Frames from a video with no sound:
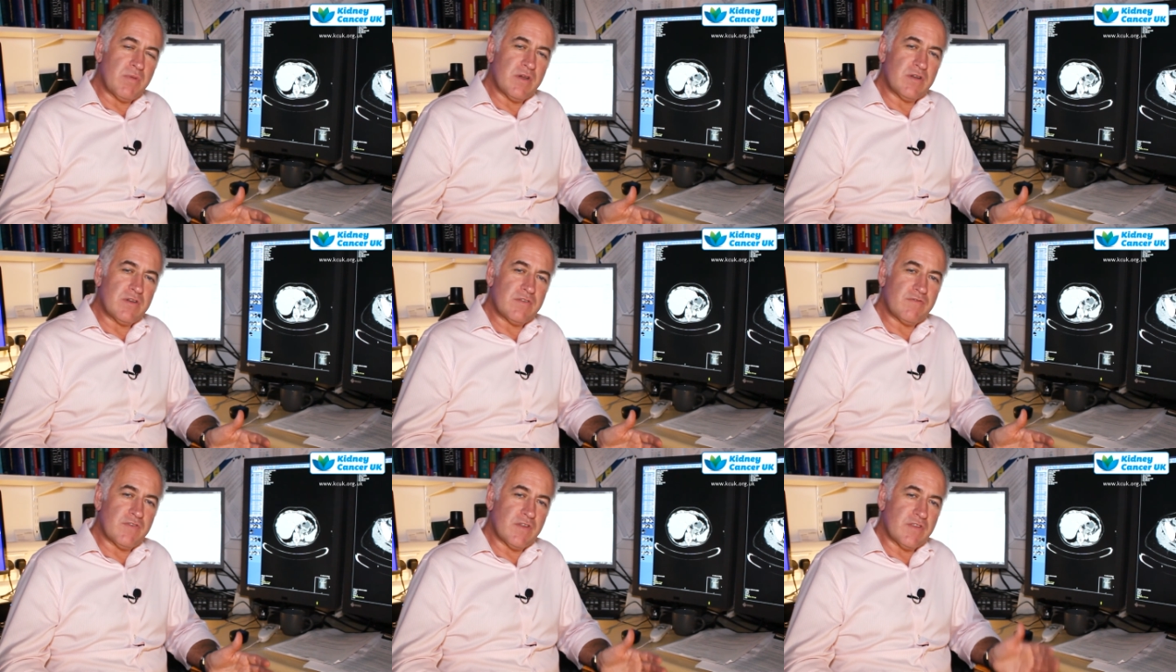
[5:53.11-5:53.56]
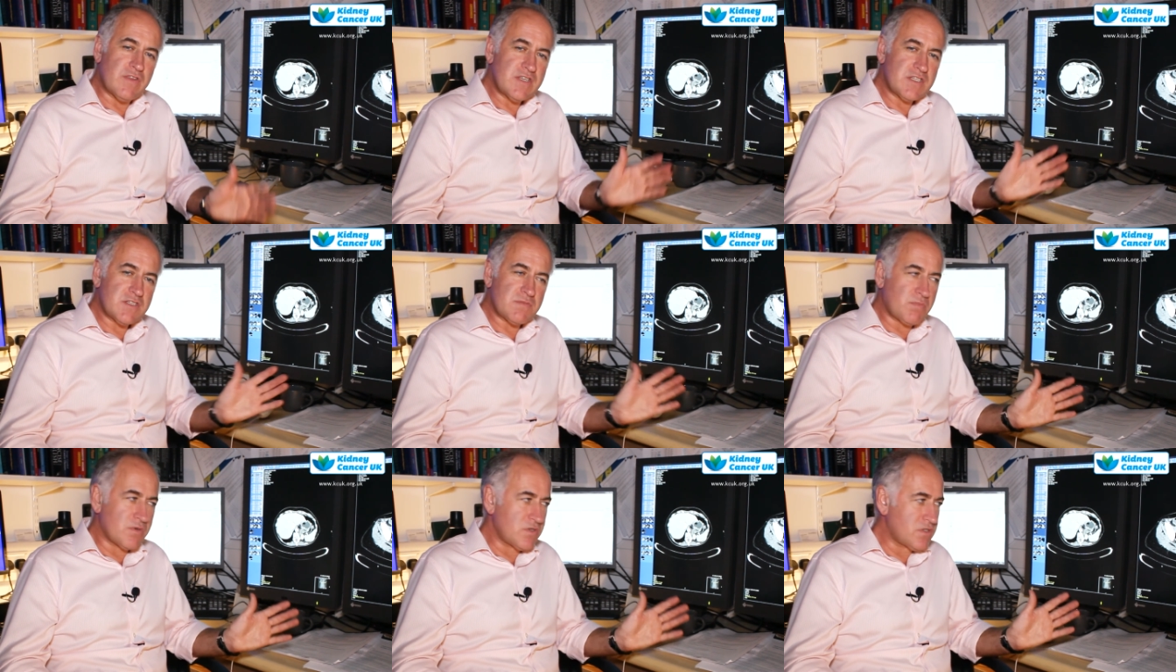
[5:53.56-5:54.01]
but for
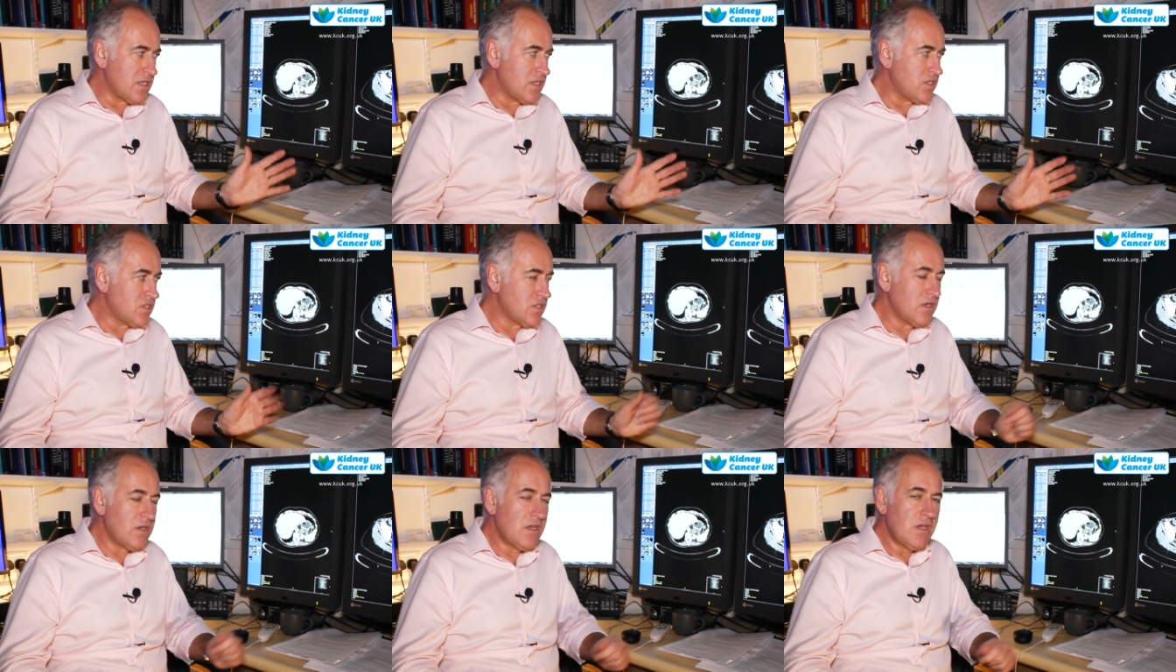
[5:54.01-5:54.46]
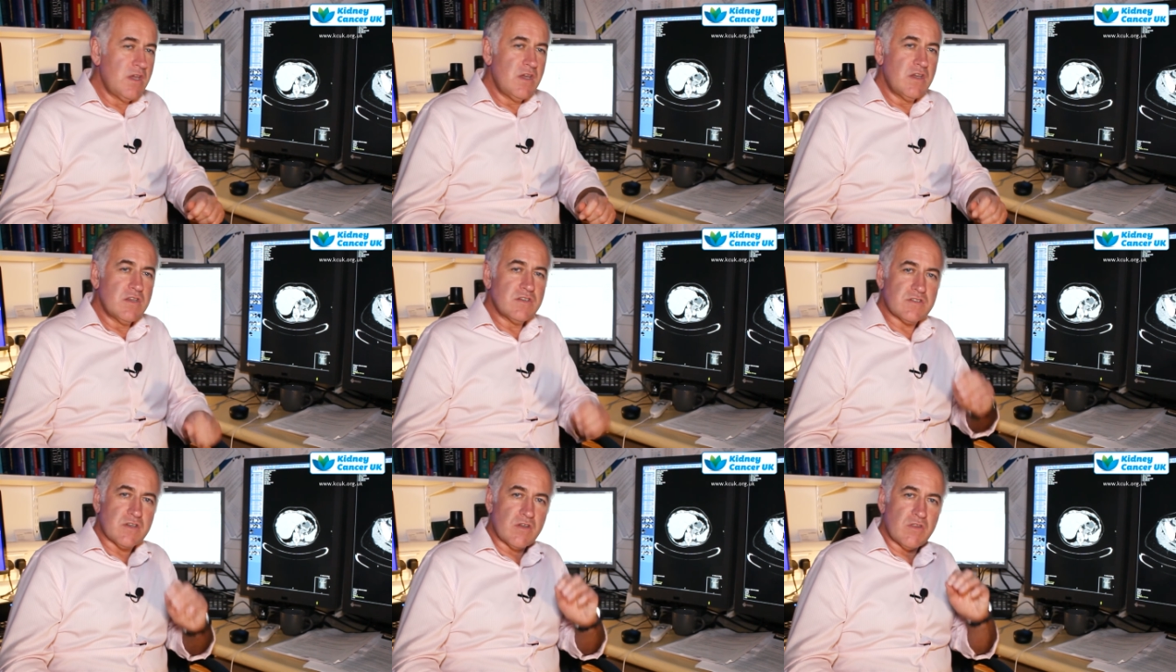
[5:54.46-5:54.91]
this procedure
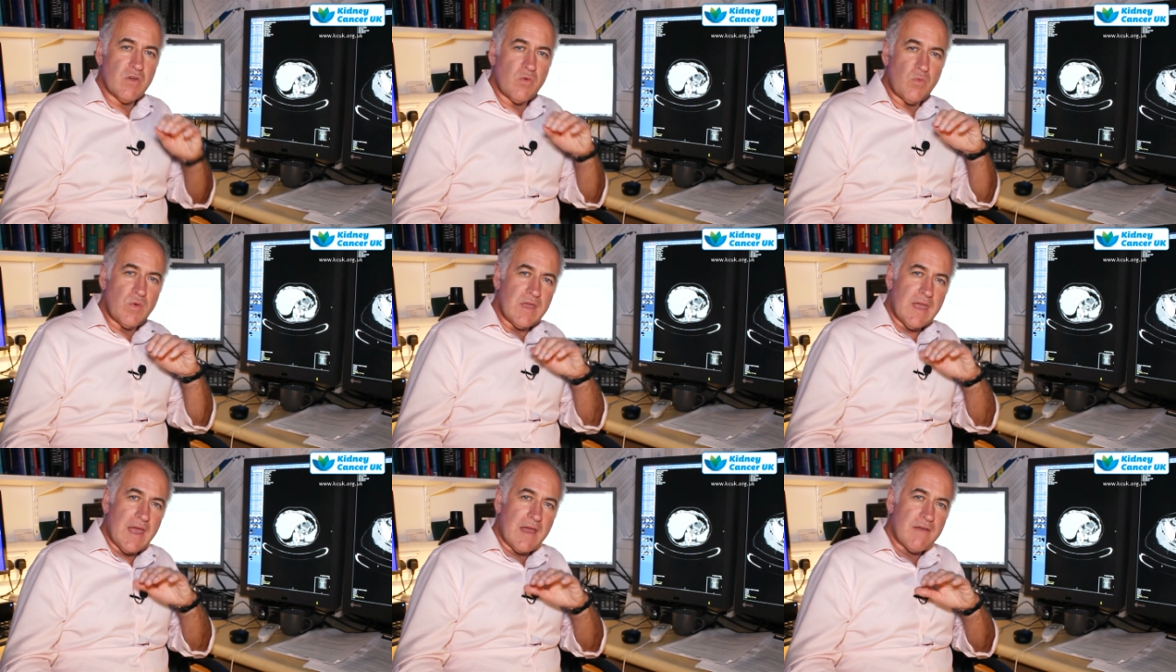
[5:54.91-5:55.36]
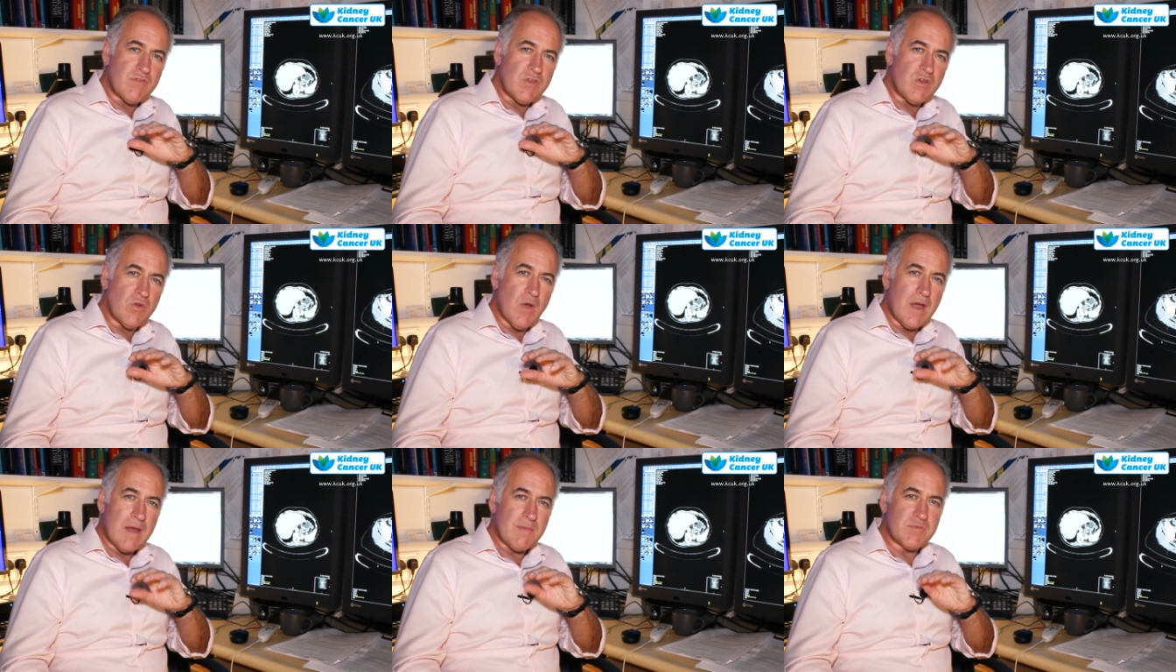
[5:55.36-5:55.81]
so that we have
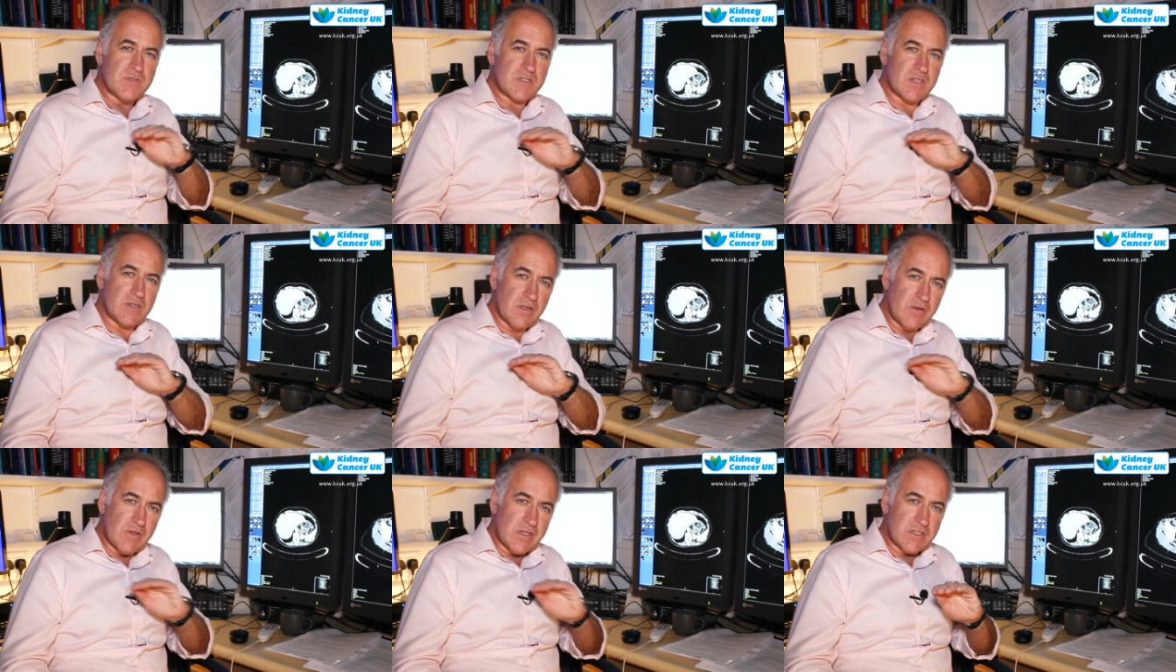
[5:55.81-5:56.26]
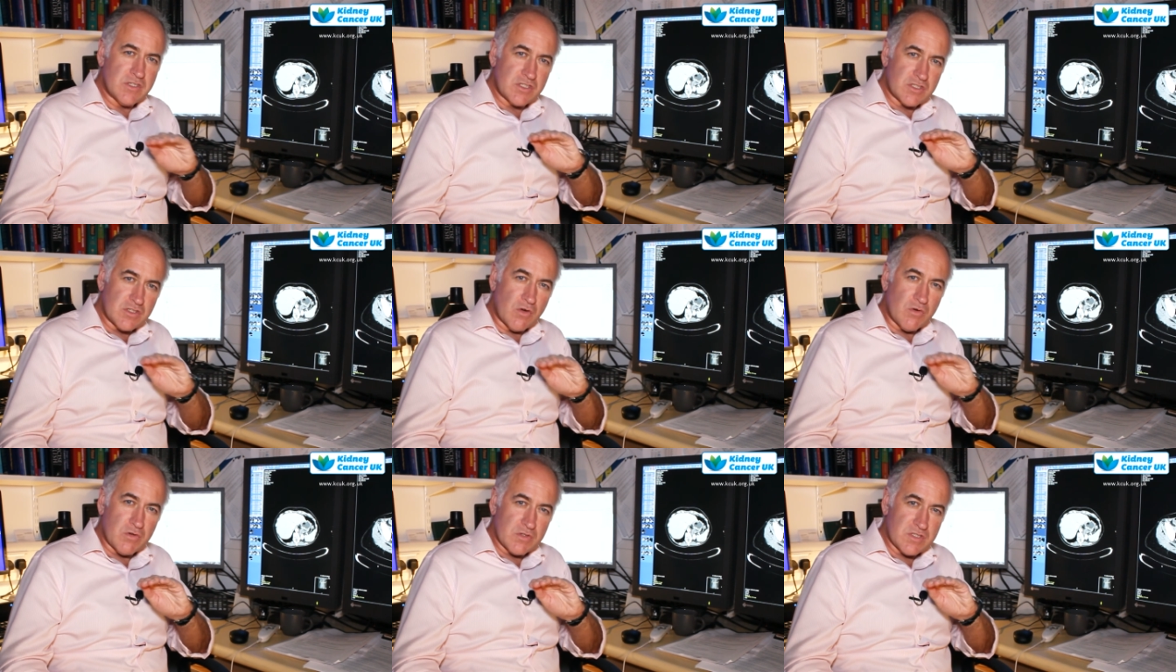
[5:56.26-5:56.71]
you absolutely
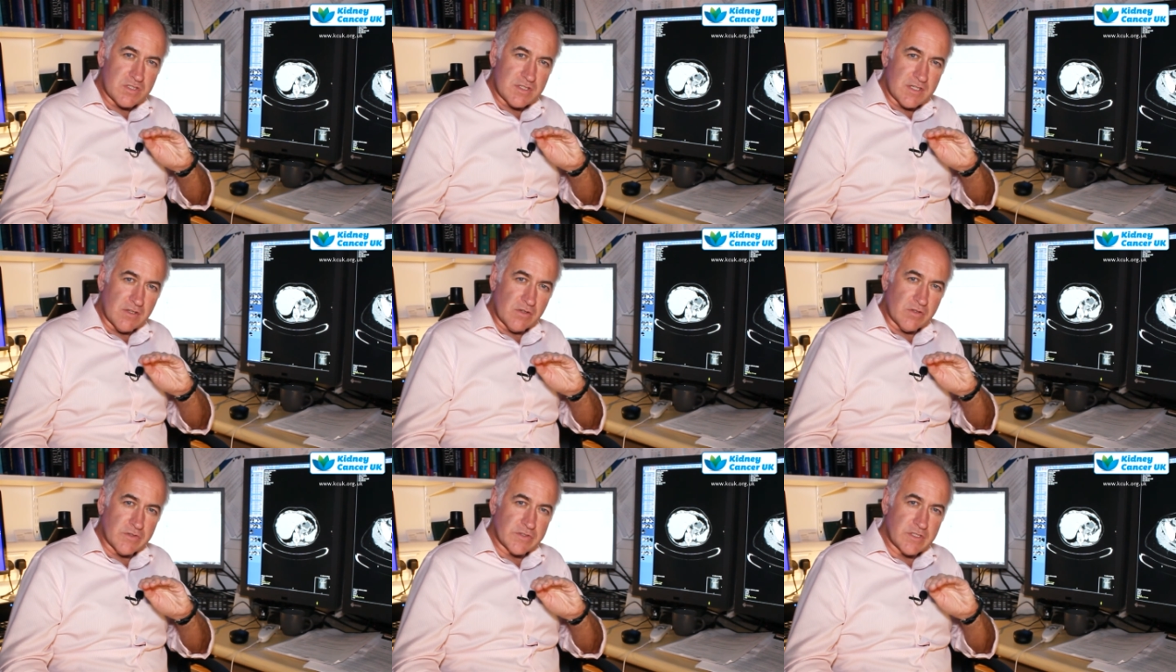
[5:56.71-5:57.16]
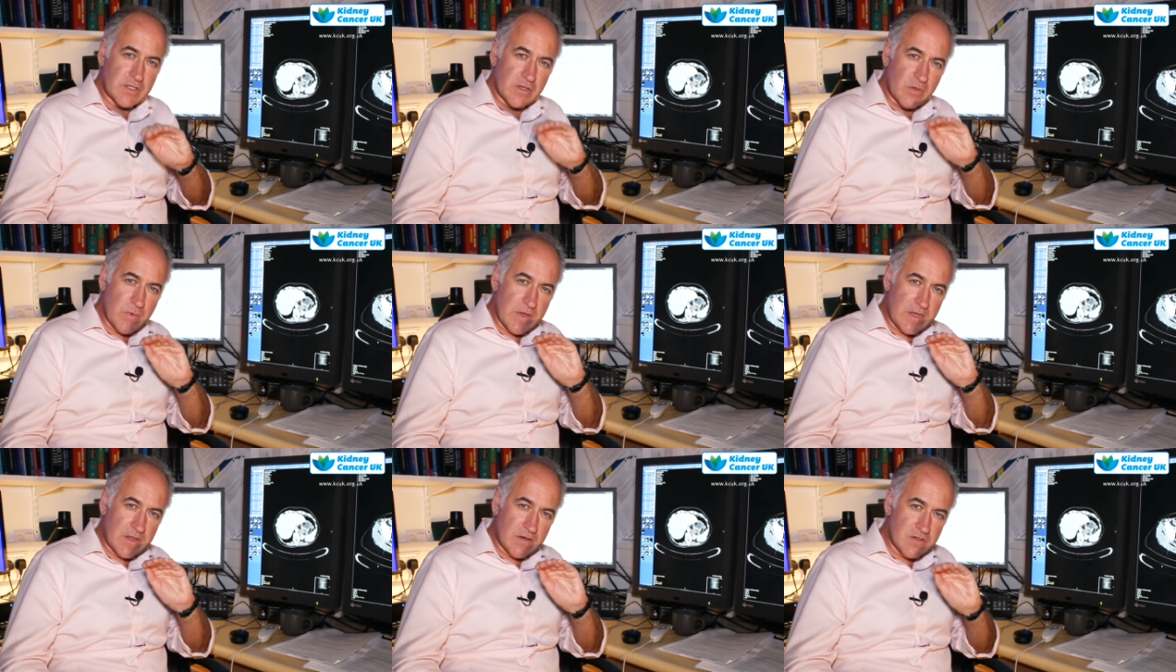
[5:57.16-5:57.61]
stock still so
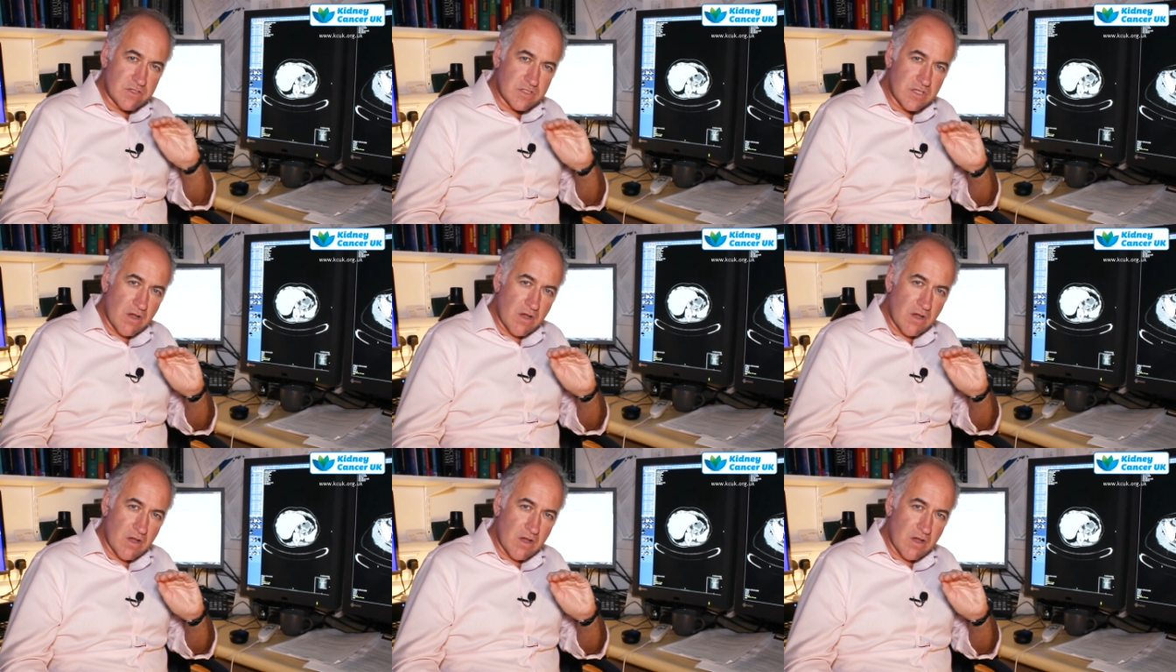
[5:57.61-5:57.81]
that we can